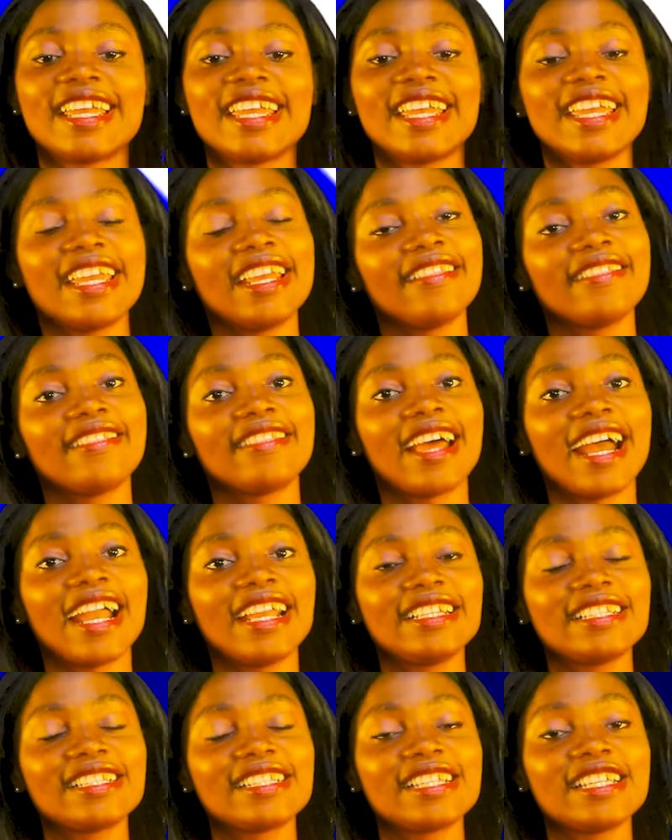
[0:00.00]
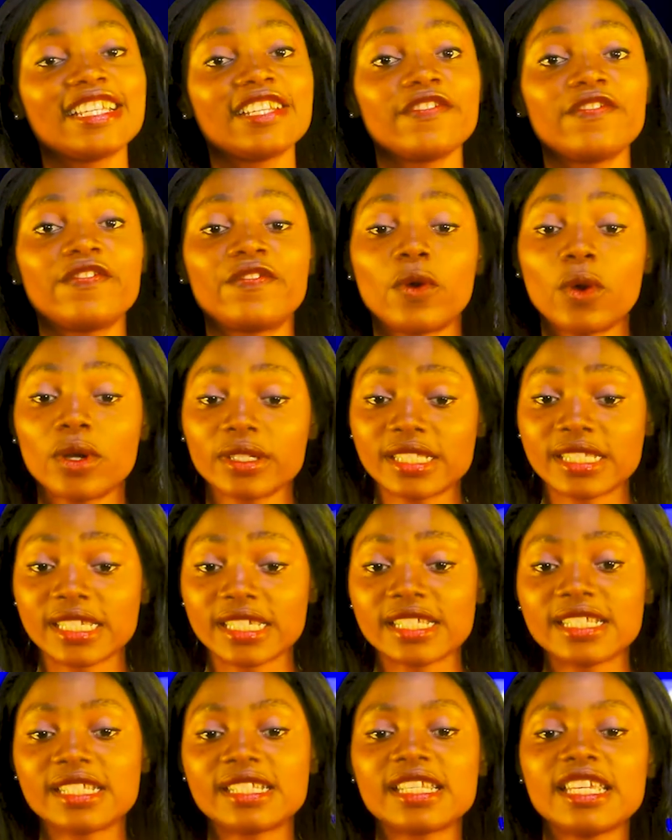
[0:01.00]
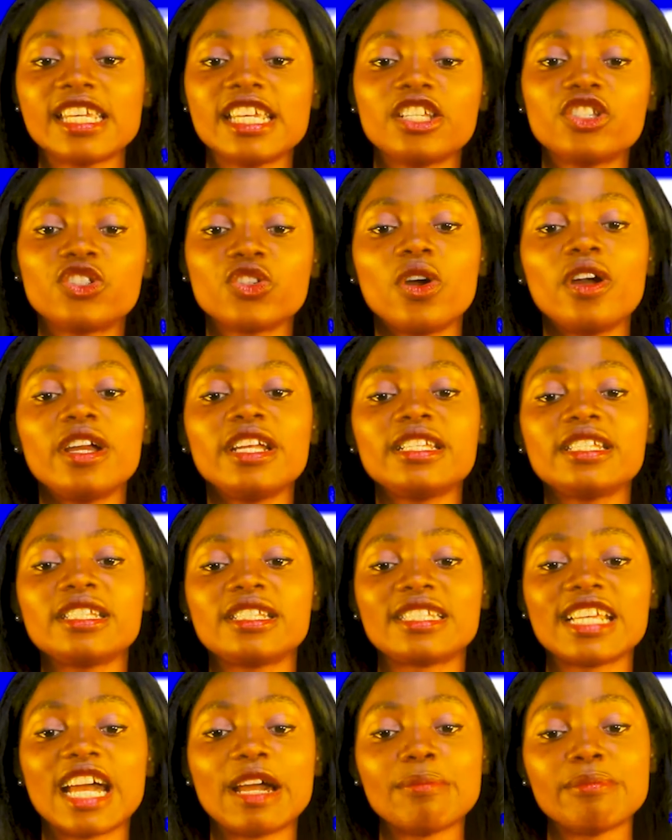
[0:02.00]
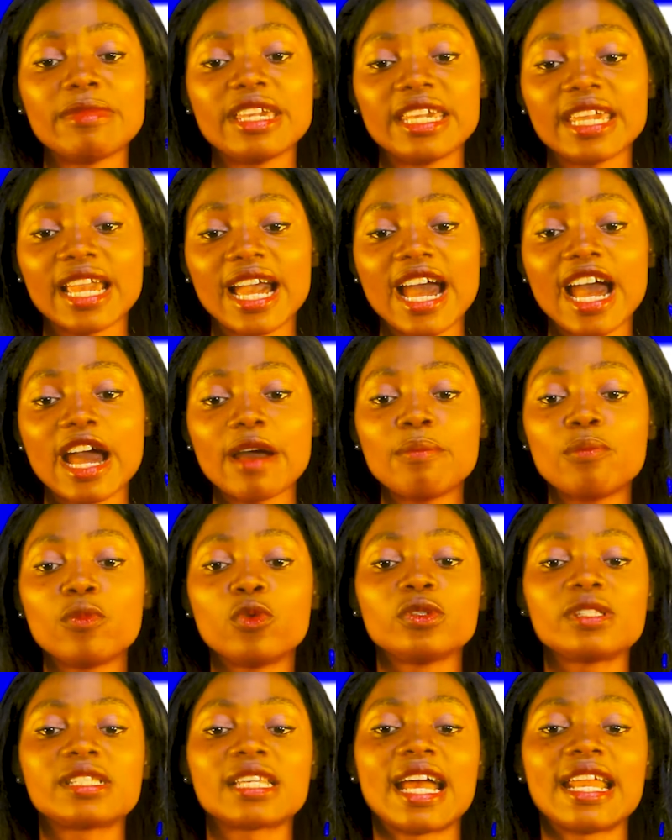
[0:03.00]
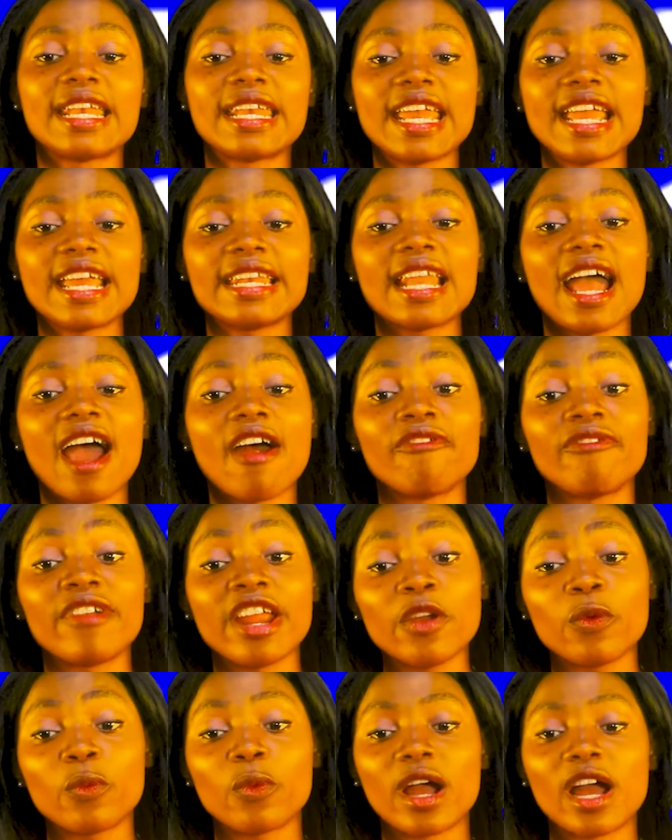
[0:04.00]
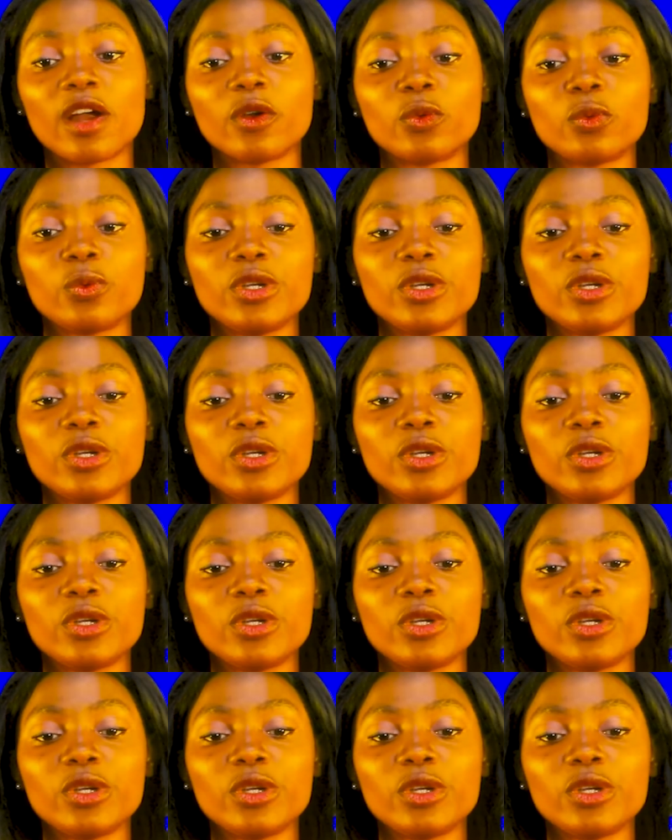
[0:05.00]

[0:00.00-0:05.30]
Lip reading: In 1940s, he joined Jamiya Mutanen Arewa,